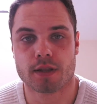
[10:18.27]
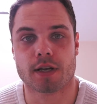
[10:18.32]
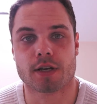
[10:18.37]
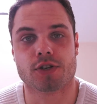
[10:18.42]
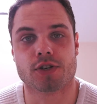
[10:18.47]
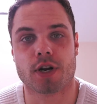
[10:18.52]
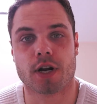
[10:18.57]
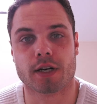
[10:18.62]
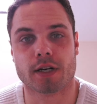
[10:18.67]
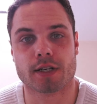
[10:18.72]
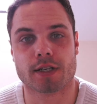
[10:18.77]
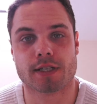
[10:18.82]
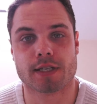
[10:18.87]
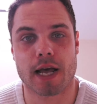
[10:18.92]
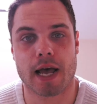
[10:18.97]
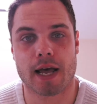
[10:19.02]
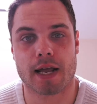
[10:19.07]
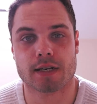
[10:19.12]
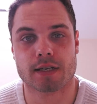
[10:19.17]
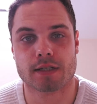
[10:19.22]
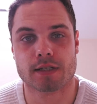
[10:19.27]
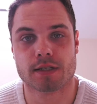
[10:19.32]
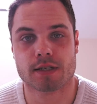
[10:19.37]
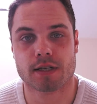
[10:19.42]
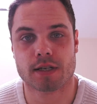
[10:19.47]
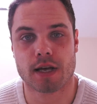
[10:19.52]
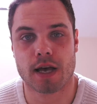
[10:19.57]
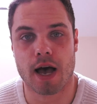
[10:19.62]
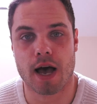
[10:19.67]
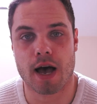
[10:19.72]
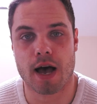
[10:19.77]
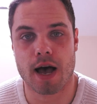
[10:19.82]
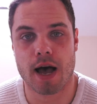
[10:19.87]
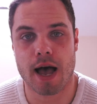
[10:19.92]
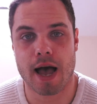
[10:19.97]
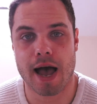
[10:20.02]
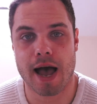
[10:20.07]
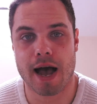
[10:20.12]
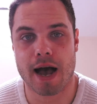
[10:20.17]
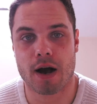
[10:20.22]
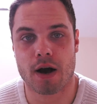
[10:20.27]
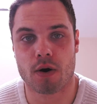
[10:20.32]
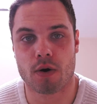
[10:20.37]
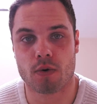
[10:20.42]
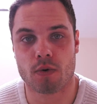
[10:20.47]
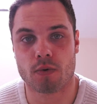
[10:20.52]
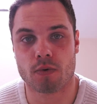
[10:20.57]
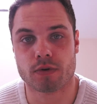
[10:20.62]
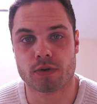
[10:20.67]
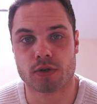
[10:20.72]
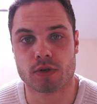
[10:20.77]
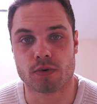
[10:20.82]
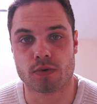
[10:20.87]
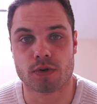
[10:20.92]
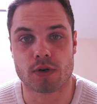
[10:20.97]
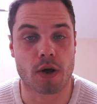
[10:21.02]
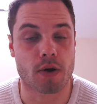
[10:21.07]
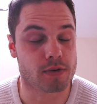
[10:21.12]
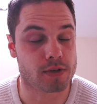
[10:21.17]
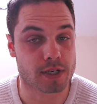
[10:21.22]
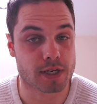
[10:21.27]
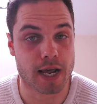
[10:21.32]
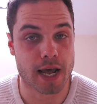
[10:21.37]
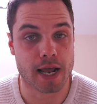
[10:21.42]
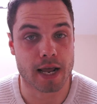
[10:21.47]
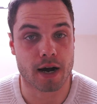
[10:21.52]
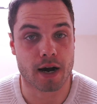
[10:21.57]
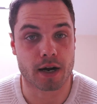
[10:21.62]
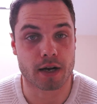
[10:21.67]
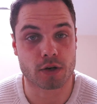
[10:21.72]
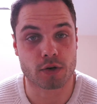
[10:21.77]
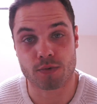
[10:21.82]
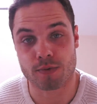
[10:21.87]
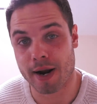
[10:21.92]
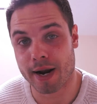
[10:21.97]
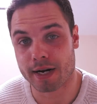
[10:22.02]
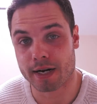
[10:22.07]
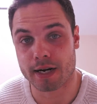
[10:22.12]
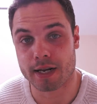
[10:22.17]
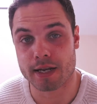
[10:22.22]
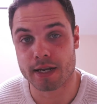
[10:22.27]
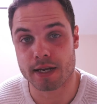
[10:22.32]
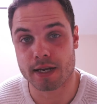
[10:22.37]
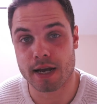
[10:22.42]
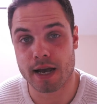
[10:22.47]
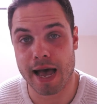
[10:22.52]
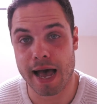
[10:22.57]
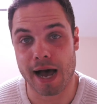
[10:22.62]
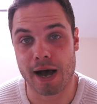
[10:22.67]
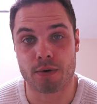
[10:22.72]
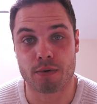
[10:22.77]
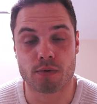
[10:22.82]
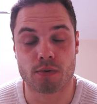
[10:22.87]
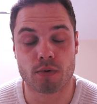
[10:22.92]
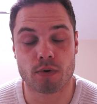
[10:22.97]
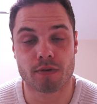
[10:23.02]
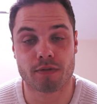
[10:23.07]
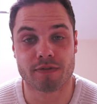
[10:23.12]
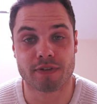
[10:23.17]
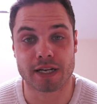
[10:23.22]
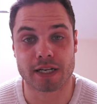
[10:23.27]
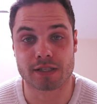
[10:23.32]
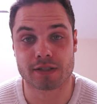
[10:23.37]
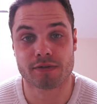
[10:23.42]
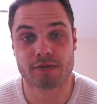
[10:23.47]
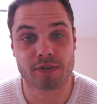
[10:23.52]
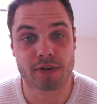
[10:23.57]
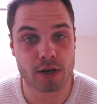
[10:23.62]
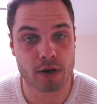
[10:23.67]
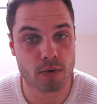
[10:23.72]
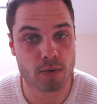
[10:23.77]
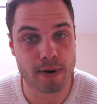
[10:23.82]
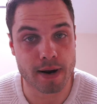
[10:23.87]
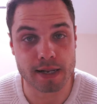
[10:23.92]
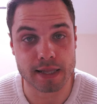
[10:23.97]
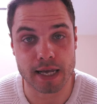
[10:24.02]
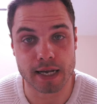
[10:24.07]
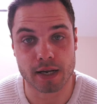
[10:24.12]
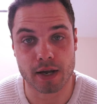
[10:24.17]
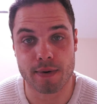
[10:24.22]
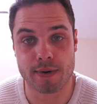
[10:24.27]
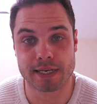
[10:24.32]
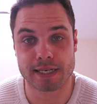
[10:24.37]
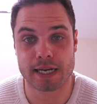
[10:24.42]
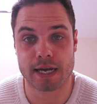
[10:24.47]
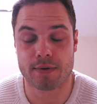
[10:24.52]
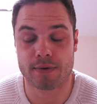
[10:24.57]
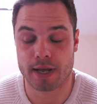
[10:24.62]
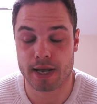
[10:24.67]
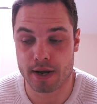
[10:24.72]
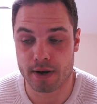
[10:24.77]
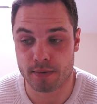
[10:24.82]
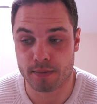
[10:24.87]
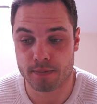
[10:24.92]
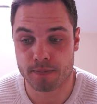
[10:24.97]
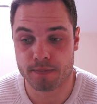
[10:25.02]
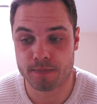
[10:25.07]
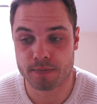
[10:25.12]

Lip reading: They should understand how to dose an AI correctly, how things feel when they're going downhill.